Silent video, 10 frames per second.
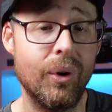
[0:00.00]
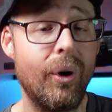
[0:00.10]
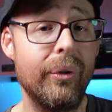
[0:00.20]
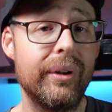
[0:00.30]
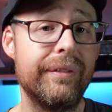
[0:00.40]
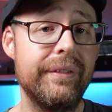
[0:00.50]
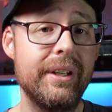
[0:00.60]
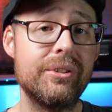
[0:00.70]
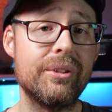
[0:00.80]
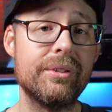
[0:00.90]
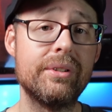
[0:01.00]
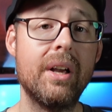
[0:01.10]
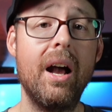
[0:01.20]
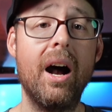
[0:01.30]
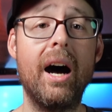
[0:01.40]
all their features.
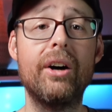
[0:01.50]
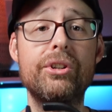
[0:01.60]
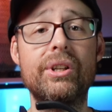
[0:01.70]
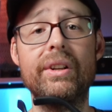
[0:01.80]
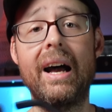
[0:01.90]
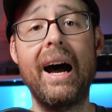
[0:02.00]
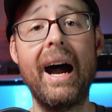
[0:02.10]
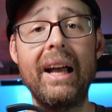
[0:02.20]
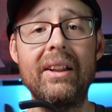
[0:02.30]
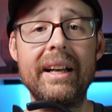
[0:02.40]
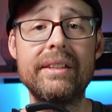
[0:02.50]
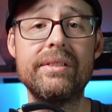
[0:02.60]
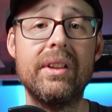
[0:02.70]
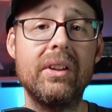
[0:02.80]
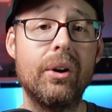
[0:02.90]
I'll share the
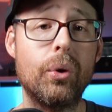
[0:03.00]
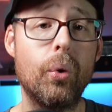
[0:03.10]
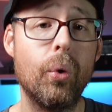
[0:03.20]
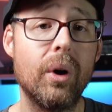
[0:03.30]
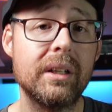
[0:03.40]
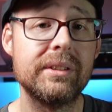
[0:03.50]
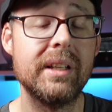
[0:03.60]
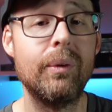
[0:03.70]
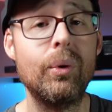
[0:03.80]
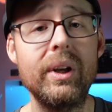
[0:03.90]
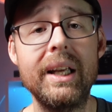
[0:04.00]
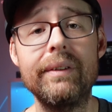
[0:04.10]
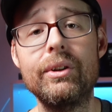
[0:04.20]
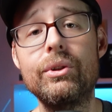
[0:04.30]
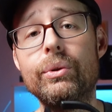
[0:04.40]
highlights, the little quirks, and we'll
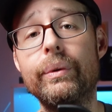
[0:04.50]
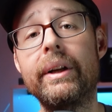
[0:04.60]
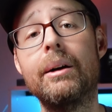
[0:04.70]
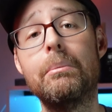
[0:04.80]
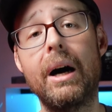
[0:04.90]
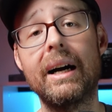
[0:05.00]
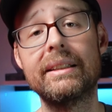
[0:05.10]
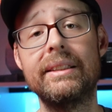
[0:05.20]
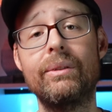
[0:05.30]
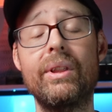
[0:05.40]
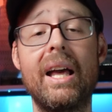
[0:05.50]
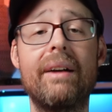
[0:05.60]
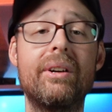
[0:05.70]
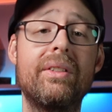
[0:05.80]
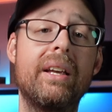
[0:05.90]
even do an unboxing with
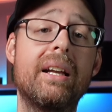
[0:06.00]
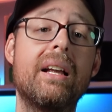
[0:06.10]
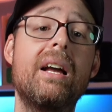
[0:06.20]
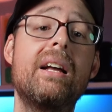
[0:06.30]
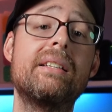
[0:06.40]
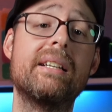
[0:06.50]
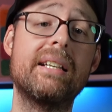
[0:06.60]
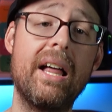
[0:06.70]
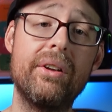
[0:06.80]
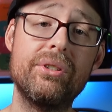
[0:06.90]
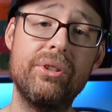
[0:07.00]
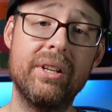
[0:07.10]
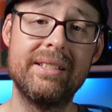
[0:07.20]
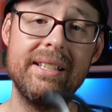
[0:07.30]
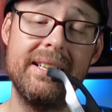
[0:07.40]
everything together so you
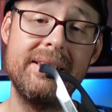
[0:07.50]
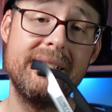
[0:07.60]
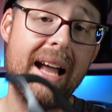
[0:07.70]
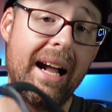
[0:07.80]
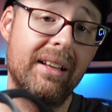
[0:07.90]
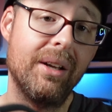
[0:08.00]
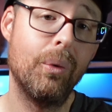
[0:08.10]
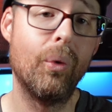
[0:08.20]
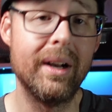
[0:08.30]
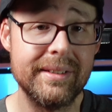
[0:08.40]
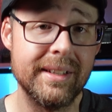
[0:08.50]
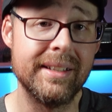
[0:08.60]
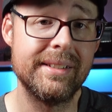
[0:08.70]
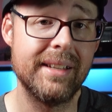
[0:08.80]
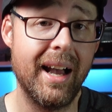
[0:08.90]
can see exactly what's
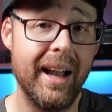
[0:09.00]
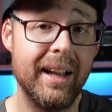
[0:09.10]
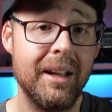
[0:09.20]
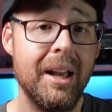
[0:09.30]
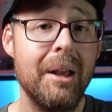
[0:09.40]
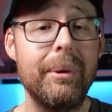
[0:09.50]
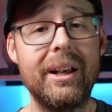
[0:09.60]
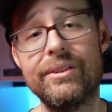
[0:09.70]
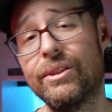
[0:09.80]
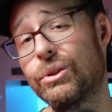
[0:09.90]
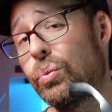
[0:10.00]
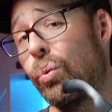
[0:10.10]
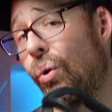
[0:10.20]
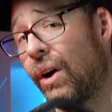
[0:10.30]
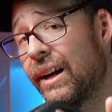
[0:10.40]
inside. Because there's
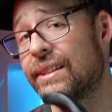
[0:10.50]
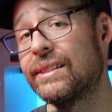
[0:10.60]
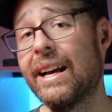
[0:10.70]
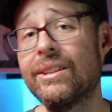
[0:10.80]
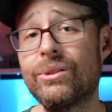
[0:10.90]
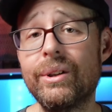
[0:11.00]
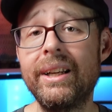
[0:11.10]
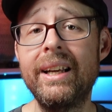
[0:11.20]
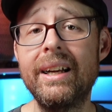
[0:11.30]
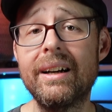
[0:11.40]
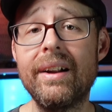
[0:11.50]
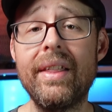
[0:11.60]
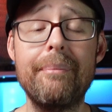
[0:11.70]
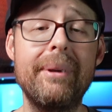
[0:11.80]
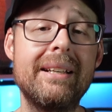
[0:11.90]
one accessory here
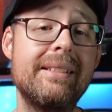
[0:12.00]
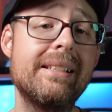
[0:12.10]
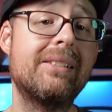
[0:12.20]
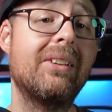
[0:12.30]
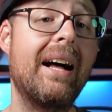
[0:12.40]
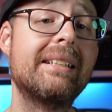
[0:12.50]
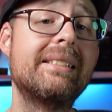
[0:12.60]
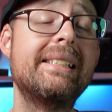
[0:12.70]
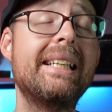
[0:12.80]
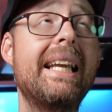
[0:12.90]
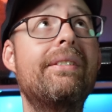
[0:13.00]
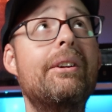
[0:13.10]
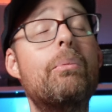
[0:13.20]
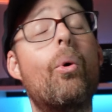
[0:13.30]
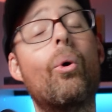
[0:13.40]
that makes these glasses
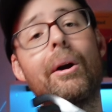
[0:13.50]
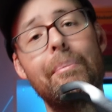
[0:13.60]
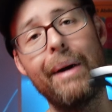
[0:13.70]
even more